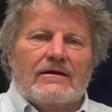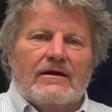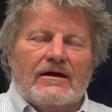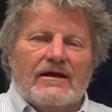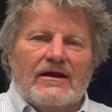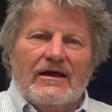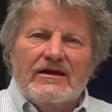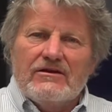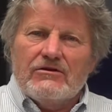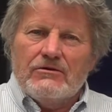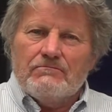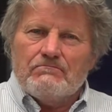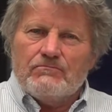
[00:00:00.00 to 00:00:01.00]
I'd like
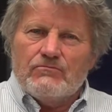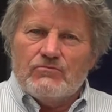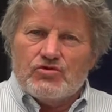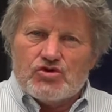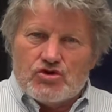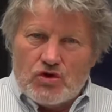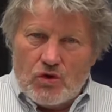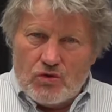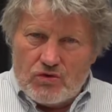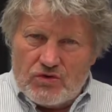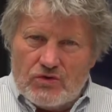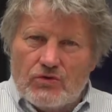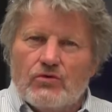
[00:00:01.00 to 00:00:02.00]
to show
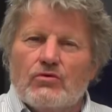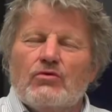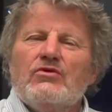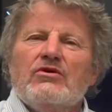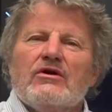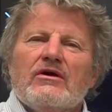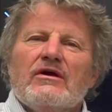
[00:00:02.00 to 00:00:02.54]
you,